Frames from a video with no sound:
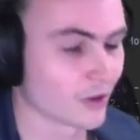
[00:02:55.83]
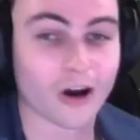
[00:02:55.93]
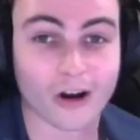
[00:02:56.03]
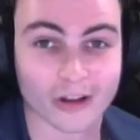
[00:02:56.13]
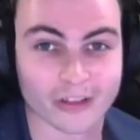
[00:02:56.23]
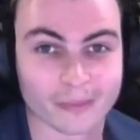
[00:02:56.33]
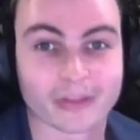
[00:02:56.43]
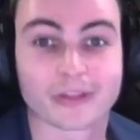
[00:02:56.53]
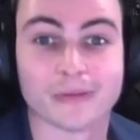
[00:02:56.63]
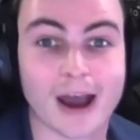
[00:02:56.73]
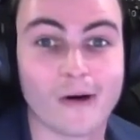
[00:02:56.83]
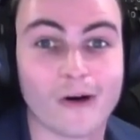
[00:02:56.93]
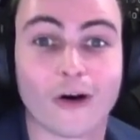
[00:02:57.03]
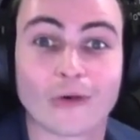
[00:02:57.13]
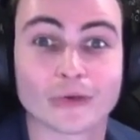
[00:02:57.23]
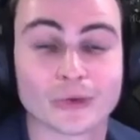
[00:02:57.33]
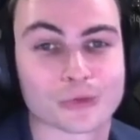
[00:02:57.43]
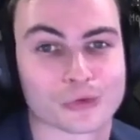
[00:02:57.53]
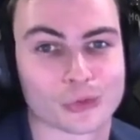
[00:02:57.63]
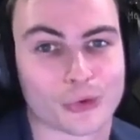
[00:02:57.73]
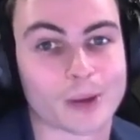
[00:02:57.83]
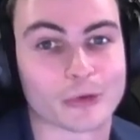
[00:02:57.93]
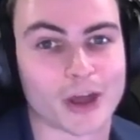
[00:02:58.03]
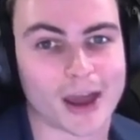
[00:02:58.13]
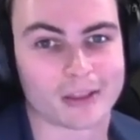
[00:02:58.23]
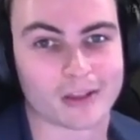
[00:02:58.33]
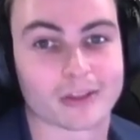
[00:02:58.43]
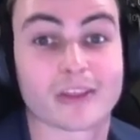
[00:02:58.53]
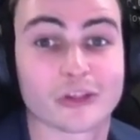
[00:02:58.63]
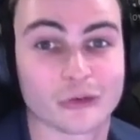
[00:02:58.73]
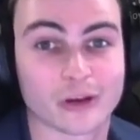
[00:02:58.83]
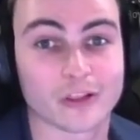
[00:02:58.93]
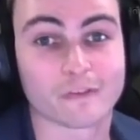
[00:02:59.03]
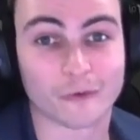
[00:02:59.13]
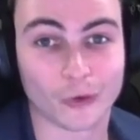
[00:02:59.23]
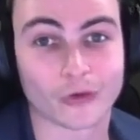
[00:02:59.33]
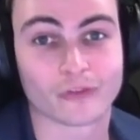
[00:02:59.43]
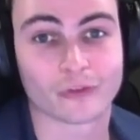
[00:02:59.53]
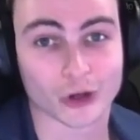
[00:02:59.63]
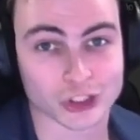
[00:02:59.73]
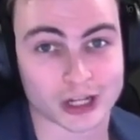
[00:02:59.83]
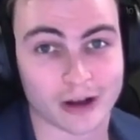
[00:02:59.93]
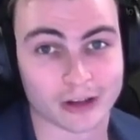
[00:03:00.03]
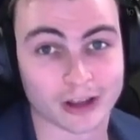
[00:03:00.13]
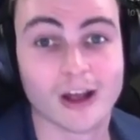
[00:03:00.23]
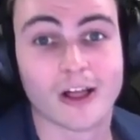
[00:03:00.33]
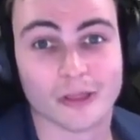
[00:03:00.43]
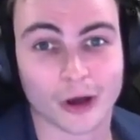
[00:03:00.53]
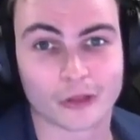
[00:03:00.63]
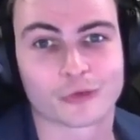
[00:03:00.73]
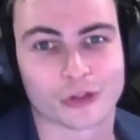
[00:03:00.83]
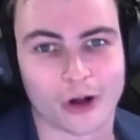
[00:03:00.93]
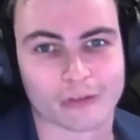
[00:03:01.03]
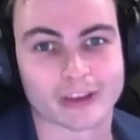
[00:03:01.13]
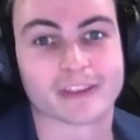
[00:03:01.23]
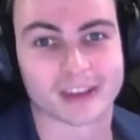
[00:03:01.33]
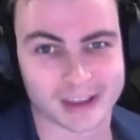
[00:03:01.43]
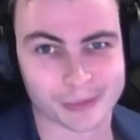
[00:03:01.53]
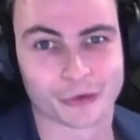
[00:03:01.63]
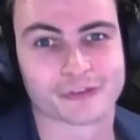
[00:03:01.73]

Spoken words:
Awesome, so now all users are able to access this screen's full functionality, thus resolving the keyboard